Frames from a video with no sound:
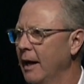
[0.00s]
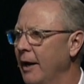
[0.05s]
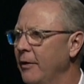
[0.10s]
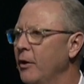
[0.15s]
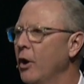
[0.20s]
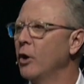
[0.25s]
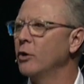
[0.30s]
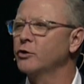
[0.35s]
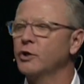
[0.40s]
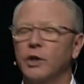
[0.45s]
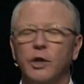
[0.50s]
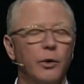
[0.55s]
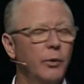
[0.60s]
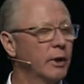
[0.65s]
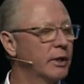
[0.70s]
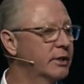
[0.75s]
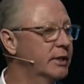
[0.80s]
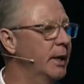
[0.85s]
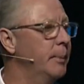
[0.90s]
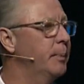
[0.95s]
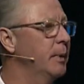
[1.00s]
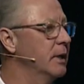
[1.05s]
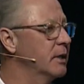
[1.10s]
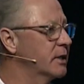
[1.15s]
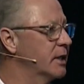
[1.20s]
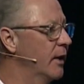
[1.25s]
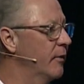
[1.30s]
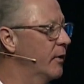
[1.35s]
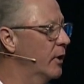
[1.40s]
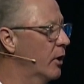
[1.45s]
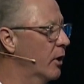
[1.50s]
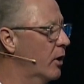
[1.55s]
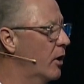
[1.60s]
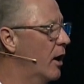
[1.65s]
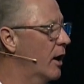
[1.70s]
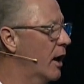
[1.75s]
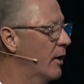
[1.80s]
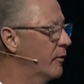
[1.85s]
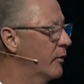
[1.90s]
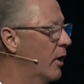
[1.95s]
And those that are the recipients of it are
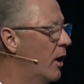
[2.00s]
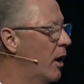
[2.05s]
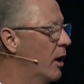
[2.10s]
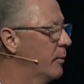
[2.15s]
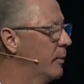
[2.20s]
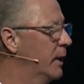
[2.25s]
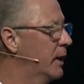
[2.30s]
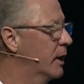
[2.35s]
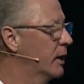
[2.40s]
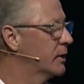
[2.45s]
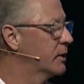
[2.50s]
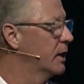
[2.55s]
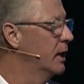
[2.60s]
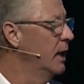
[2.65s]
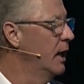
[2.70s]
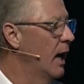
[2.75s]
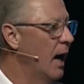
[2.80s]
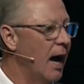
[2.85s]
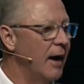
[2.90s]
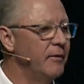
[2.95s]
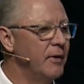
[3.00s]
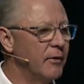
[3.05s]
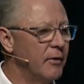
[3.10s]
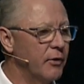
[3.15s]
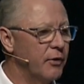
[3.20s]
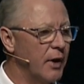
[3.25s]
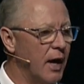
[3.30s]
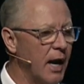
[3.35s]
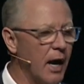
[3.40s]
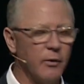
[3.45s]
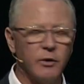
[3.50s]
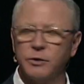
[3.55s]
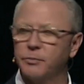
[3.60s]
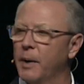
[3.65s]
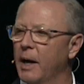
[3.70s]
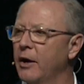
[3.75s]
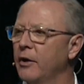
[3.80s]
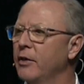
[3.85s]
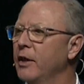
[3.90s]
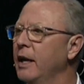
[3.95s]
caught off guard because I've never thought I was
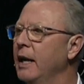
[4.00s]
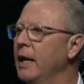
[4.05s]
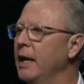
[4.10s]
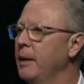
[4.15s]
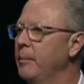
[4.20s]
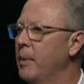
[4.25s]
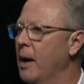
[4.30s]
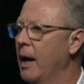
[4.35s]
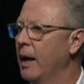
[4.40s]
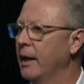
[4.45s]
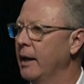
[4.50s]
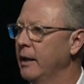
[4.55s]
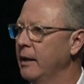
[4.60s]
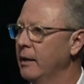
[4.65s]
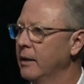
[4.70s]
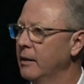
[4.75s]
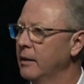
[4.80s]
better than anybody.